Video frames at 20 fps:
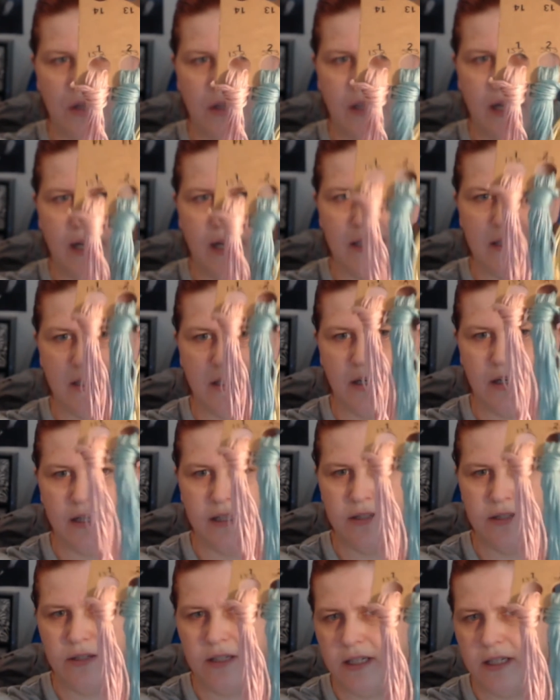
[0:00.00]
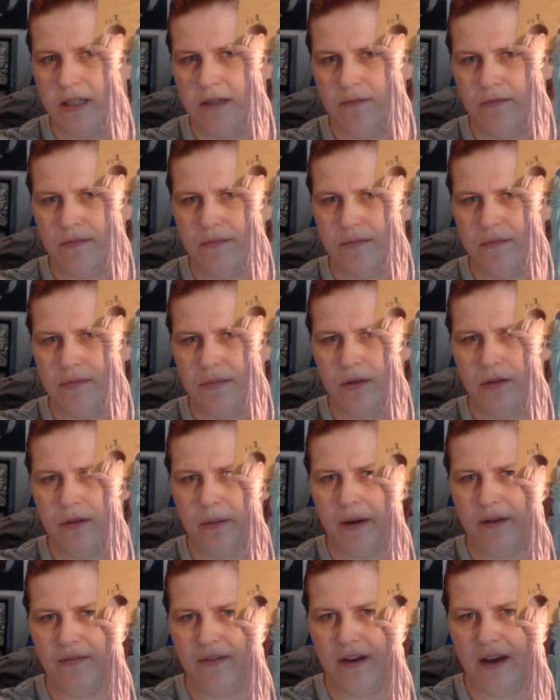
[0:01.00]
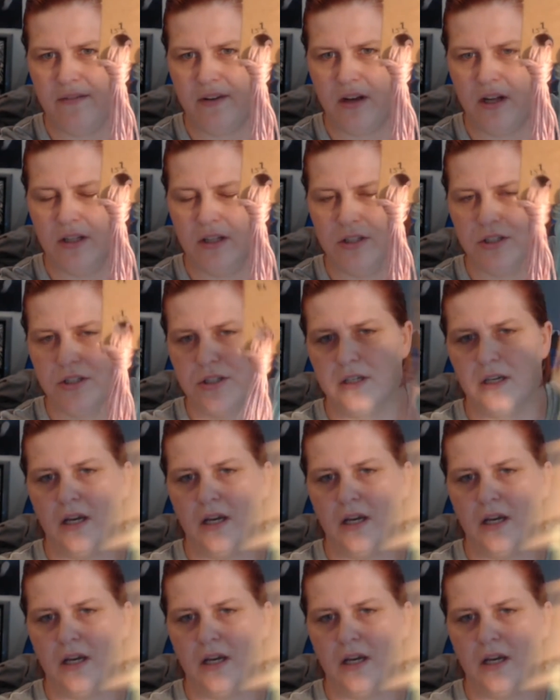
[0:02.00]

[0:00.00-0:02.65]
that I started, so I didn't only about 5 colors.